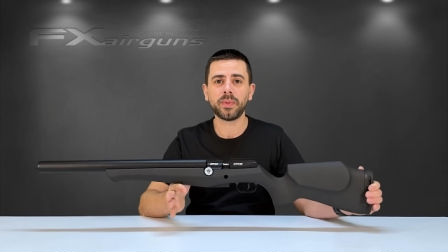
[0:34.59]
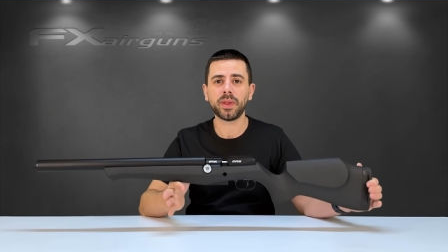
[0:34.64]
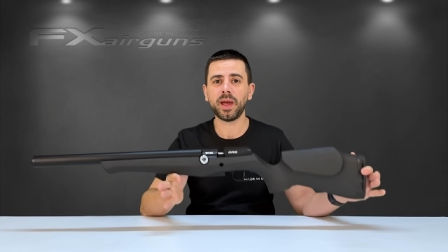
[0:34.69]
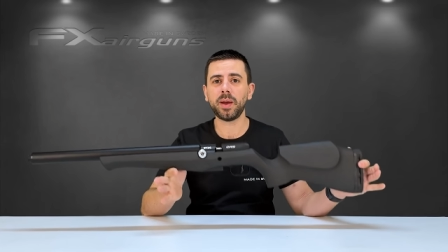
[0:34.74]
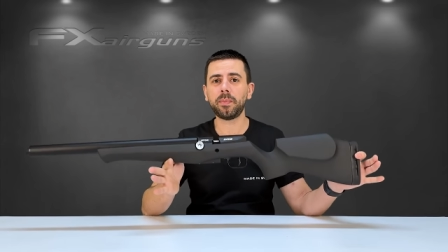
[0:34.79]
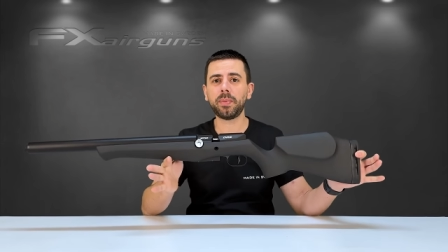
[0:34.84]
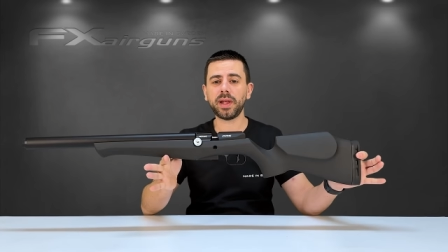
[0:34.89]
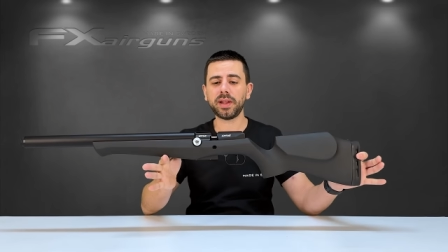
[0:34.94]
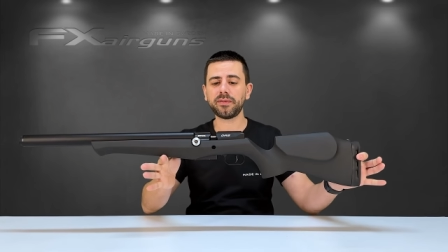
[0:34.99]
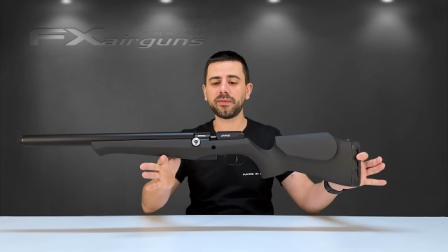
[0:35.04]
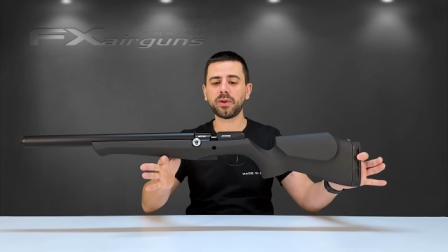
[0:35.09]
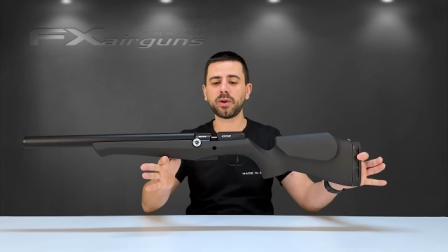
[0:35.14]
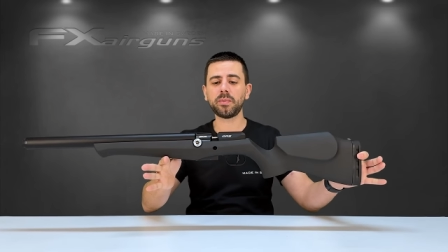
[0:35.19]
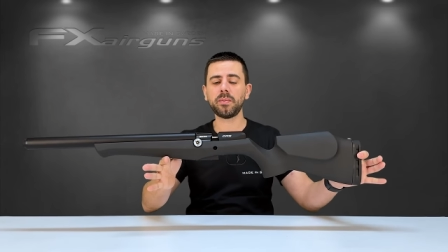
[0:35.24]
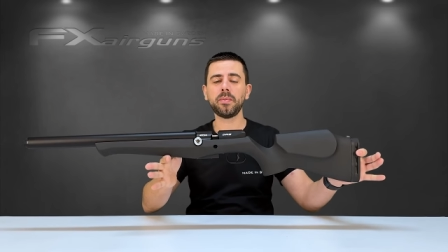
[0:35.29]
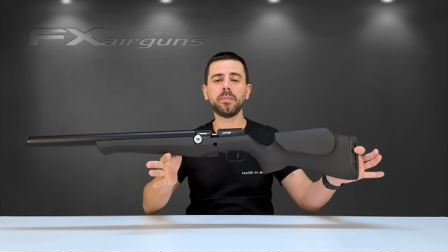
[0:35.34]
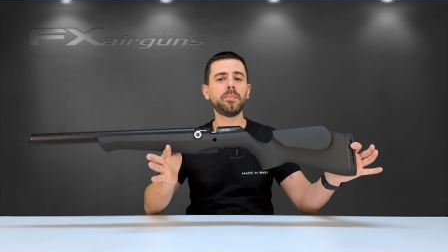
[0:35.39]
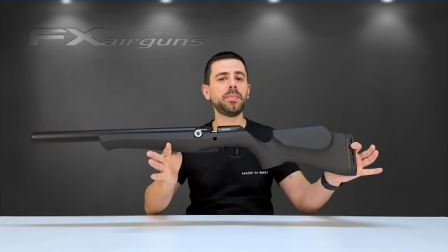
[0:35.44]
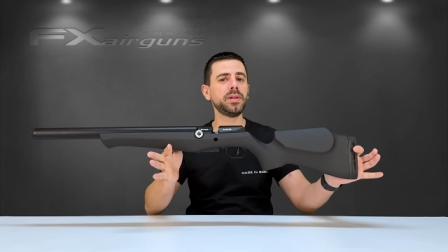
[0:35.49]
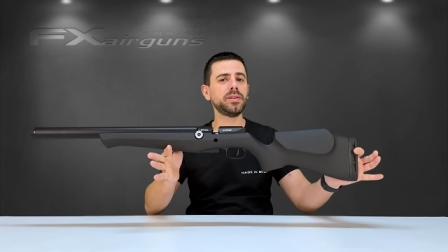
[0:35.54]
A platform
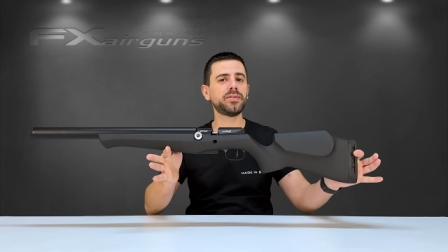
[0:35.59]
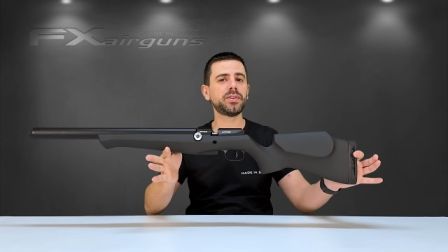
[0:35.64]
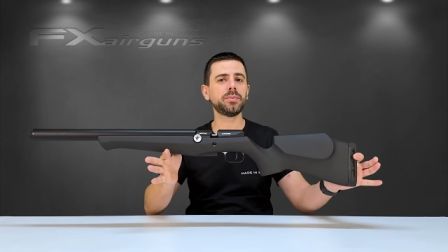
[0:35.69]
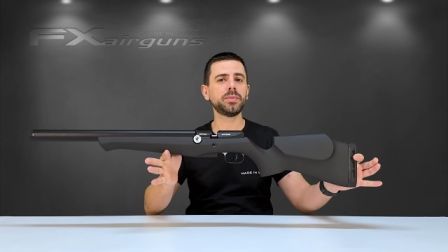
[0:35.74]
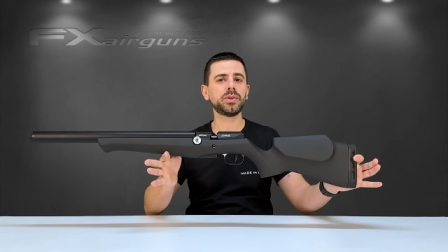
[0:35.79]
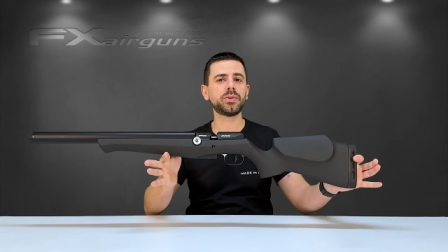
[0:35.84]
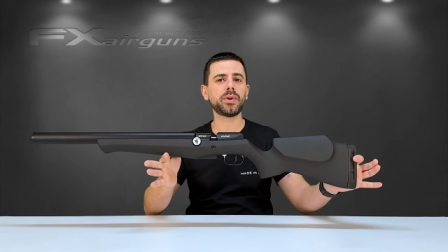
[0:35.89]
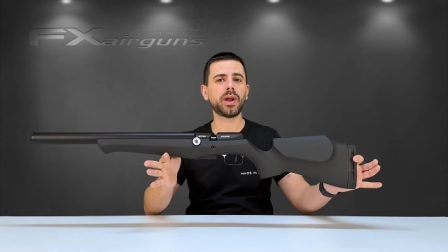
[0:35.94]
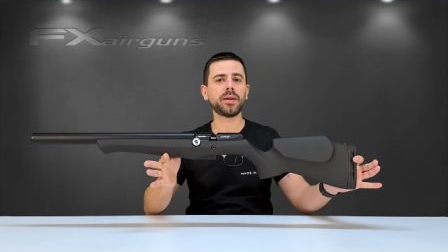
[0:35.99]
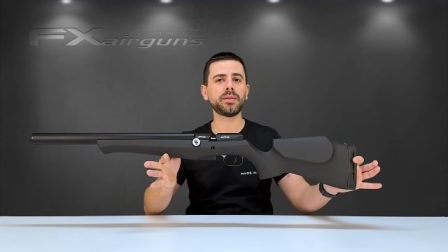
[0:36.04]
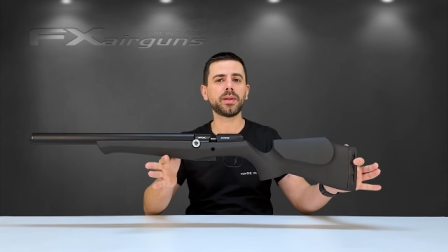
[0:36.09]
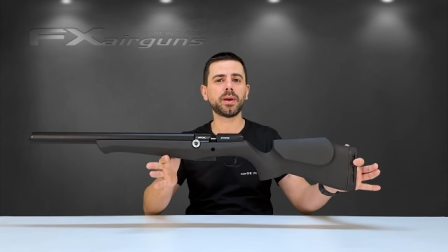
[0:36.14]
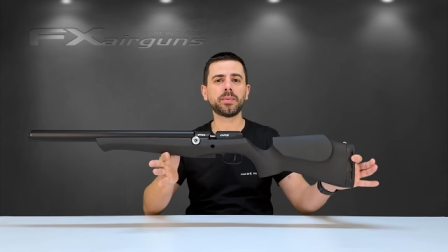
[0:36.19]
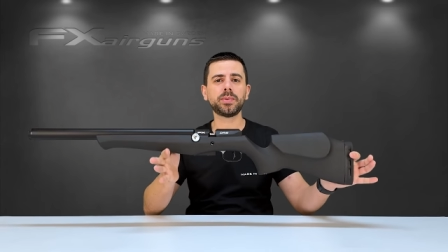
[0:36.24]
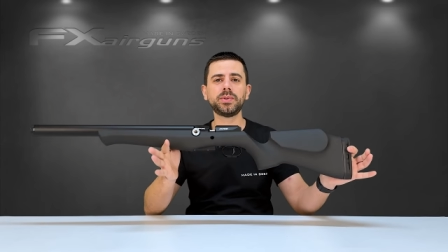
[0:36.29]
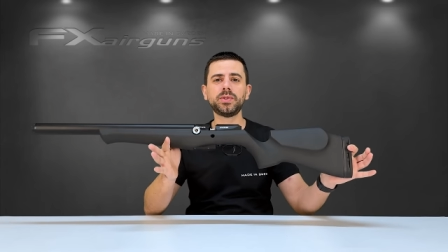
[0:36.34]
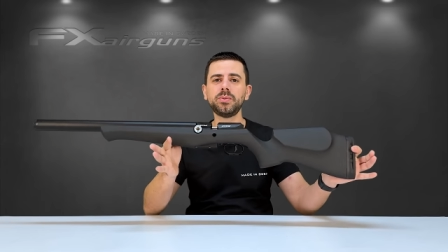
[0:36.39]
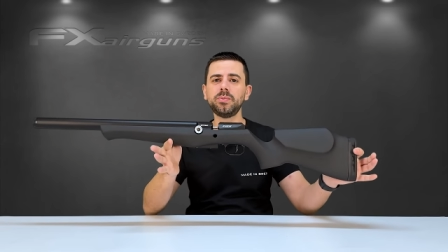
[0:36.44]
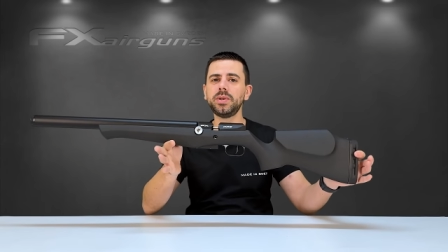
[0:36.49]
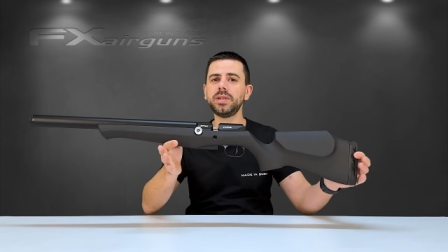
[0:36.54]
built from the ground
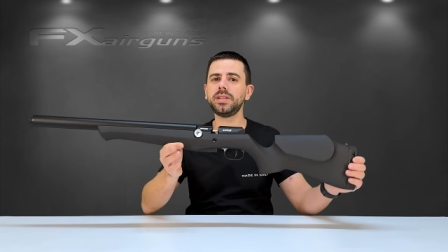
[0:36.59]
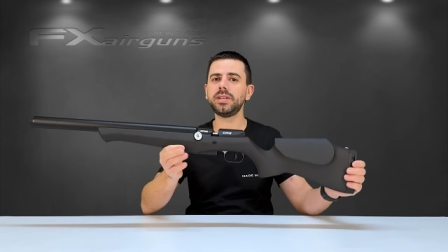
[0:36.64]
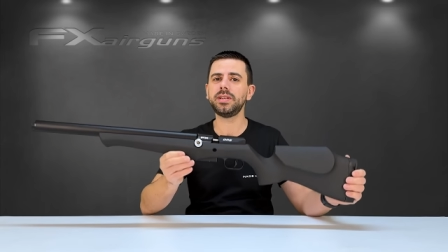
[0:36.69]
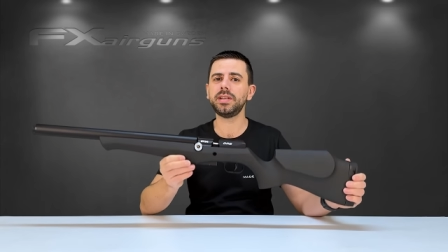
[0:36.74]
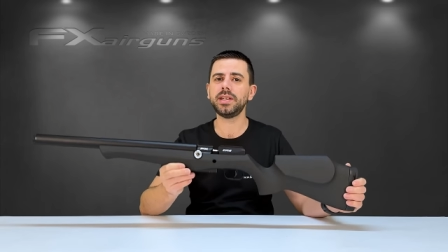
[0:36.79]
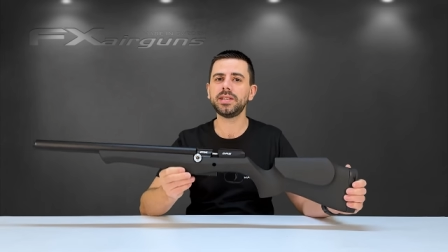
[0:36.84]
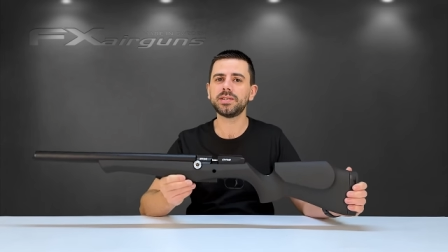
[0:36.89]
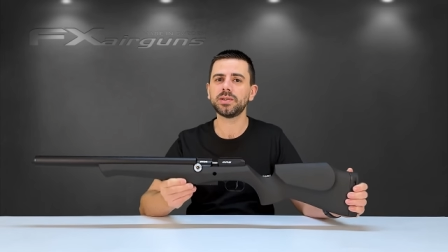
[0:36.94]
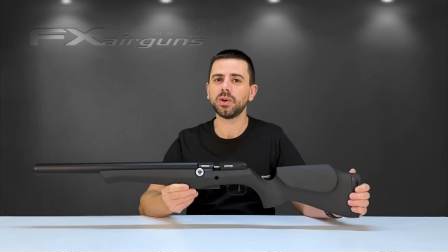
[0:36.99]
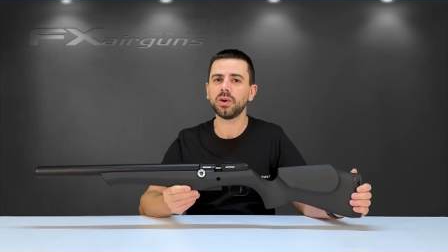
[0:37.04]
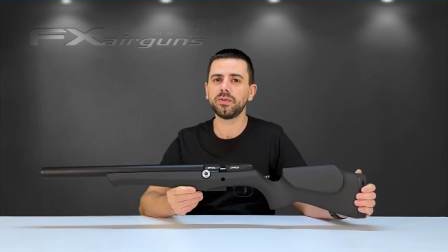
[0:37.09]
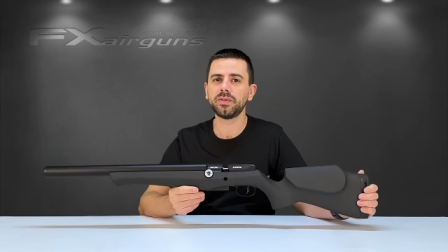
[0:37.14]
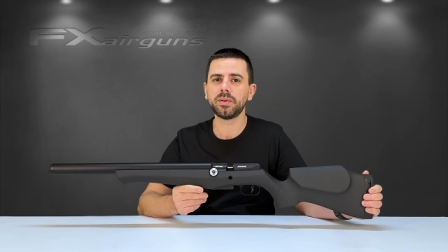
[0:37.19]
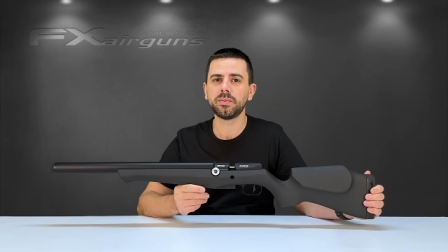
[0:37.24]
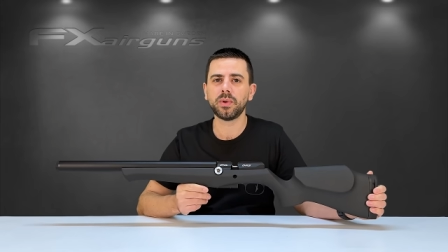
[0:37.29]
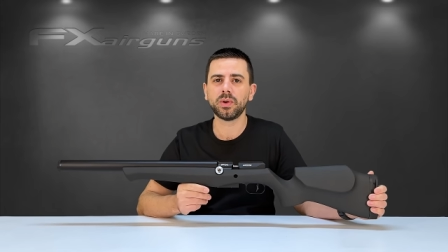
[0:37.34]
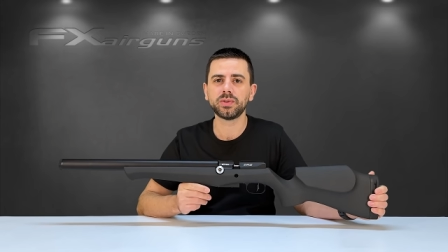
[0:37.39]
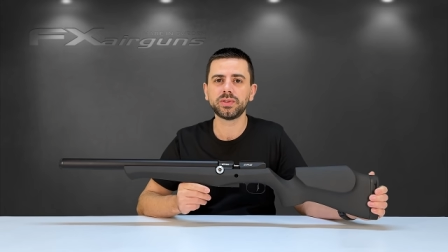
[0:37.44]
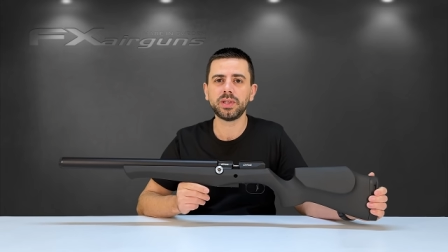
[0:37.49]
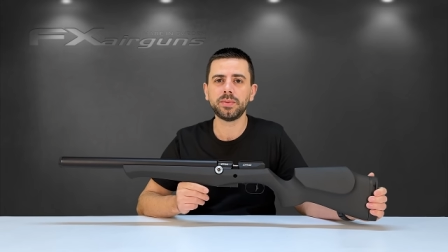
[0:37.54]
up to meet the needs of the
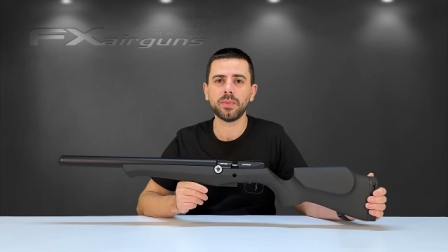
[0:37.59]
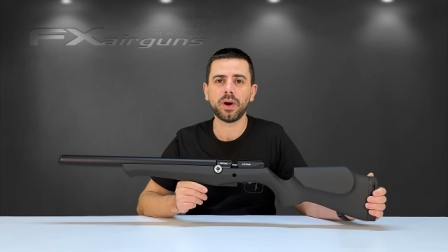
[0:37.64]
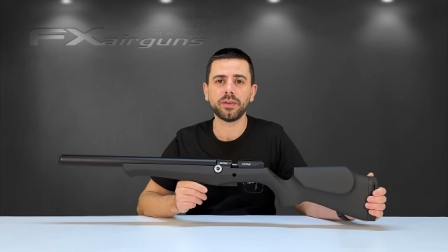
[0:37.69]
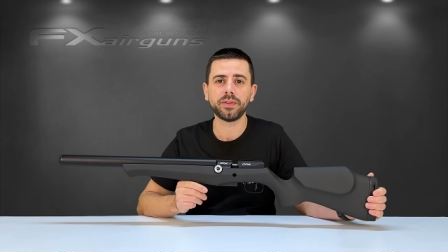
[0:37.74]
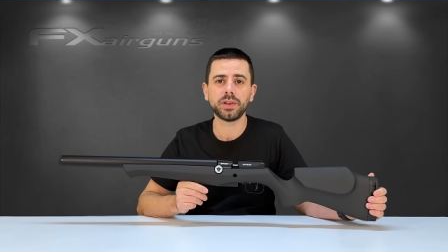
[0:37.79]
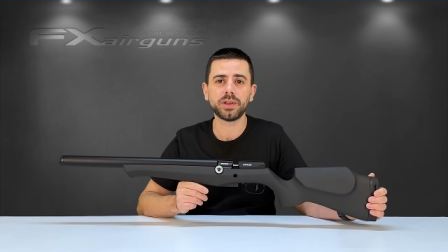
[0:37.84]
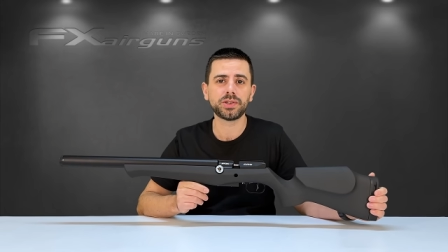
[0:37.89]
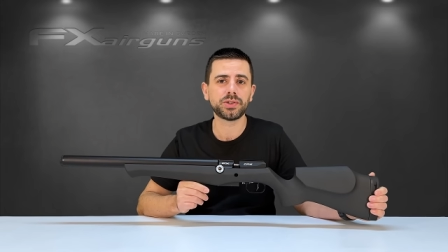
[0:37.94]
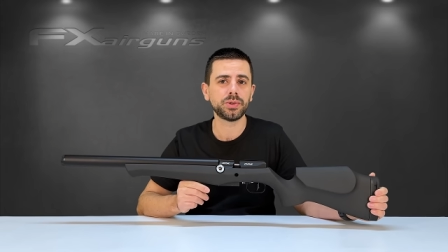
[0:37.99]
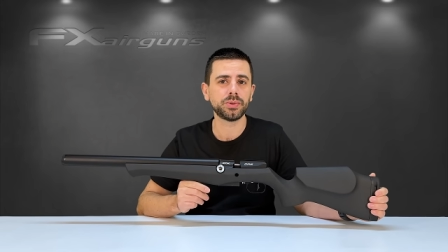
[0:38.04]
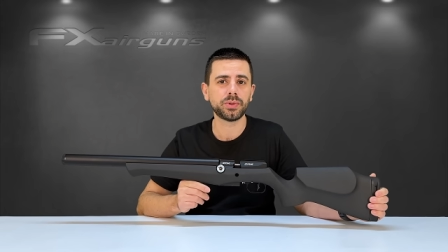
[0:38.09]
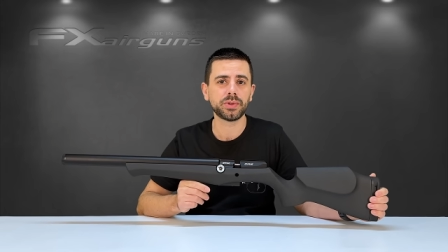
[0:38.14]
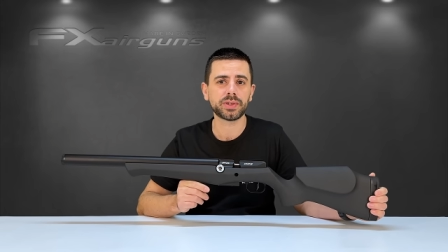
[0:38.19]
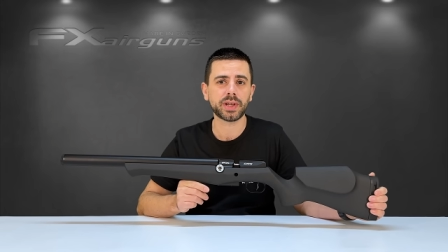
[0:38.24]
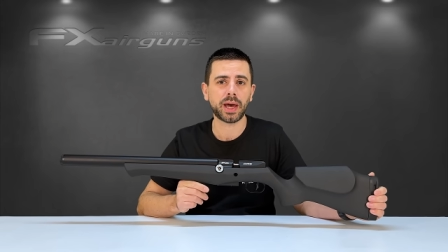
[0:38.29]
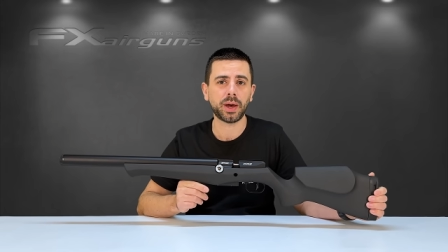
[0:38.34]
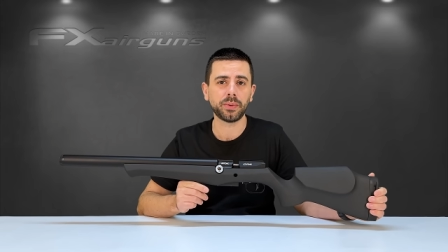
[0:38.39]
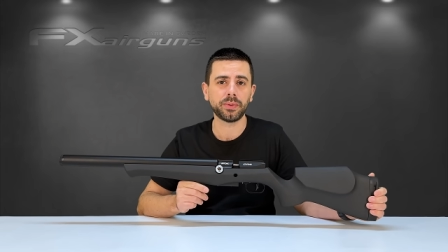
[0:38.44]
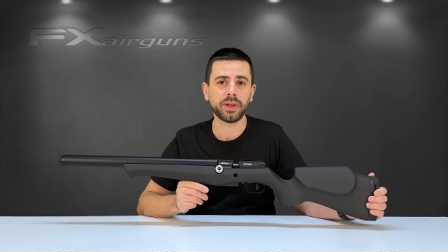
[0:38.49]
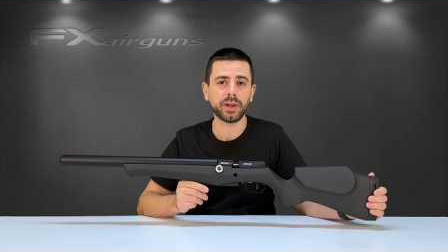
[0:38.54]
most demanding shooters
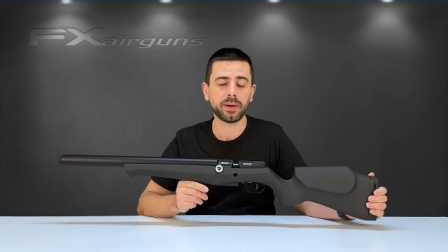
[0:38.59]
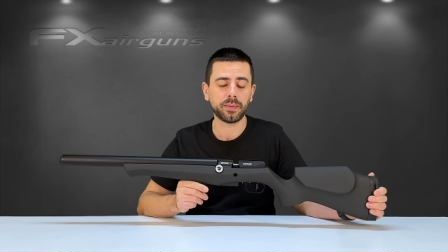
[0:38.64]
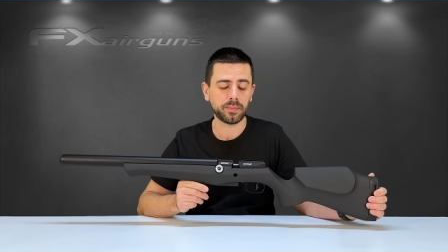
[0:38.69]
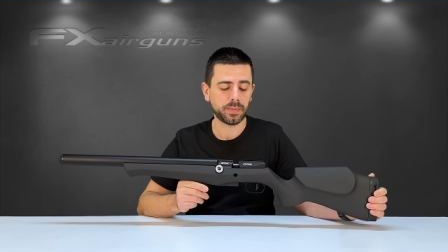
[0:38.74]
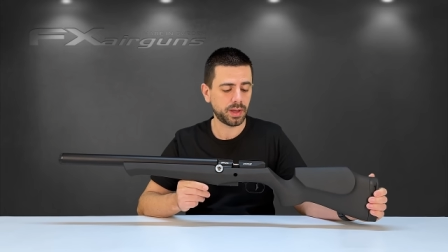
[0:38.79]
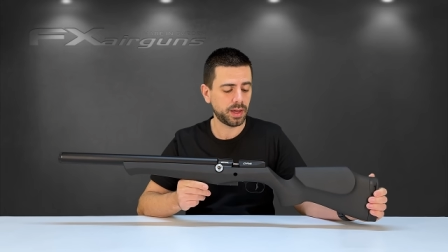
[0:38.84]
out there.